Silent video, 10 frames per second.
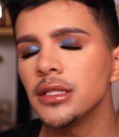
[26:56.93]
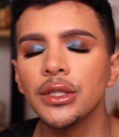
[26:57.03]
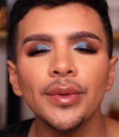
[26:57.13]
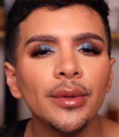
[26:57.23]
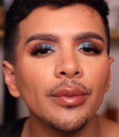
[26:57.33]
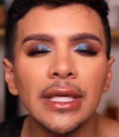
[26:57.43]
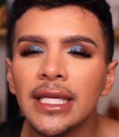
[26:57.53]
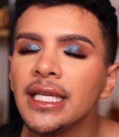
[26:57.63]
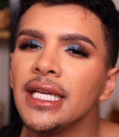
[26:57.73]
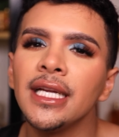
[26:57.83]
do we
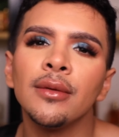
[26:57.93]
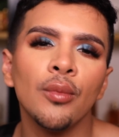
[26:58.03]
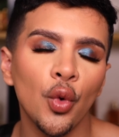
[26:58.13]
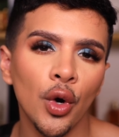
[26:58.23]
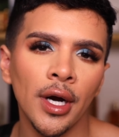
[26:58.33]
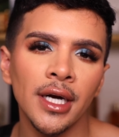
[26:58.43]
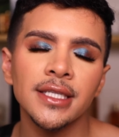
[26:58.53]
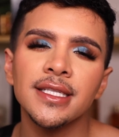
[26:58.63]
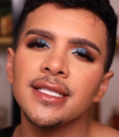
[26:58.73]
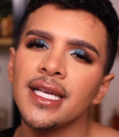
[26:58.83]
really need more
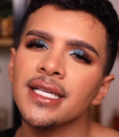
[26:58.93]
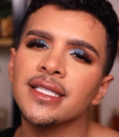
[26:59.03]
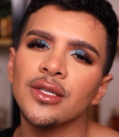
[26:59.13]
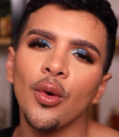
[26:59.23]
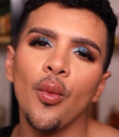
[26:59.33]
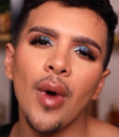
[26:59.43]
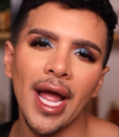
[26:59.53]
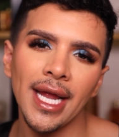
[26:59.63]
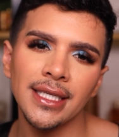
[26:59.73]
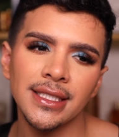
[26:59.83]
cis
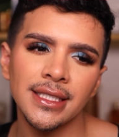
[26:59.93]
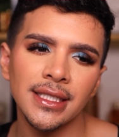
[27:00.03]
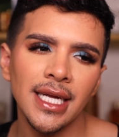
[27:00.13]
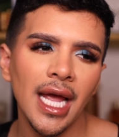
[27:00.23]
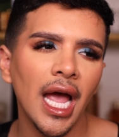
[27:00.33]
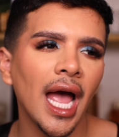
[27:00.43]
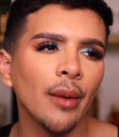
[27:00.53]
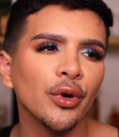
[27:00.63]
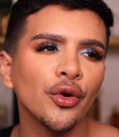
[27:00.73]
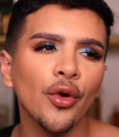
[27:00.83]
white
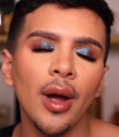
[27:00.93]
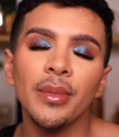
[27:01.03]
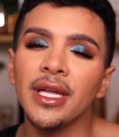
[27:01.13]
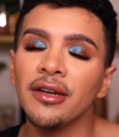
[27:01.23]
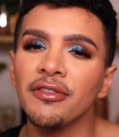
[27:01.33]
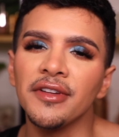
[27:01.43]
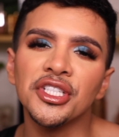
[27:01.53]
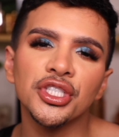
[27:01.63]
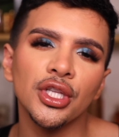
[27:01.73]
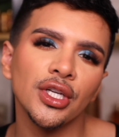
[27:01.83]
Abercrombie and
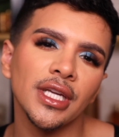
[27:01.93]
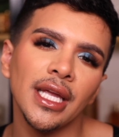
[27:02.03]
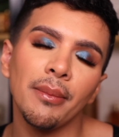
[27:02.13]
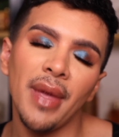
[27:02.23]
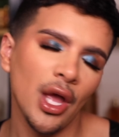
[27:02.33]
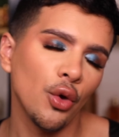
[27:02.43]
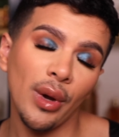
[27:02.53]
Fitch looking male